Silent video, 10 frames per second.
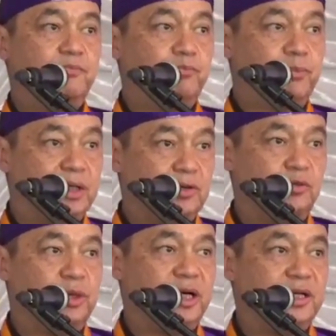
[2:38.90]
man
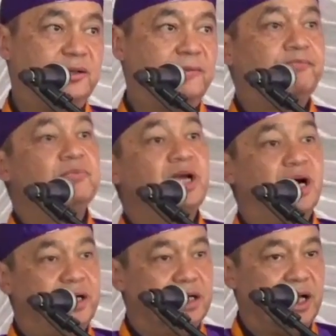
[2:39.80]
ubnai
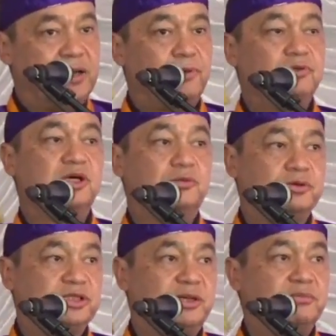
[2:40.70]
hari life or
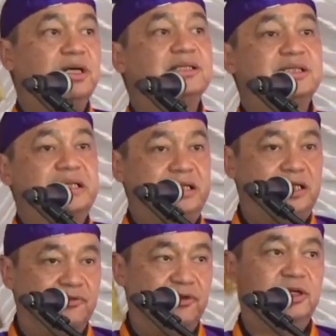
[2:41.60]
supposem it's a
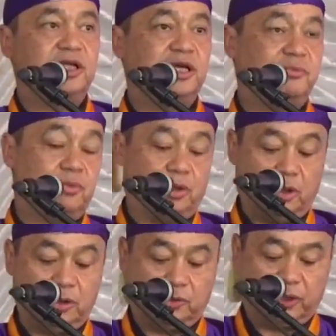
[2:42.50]
different game
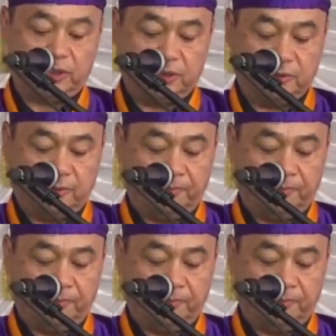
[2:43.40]
altogether.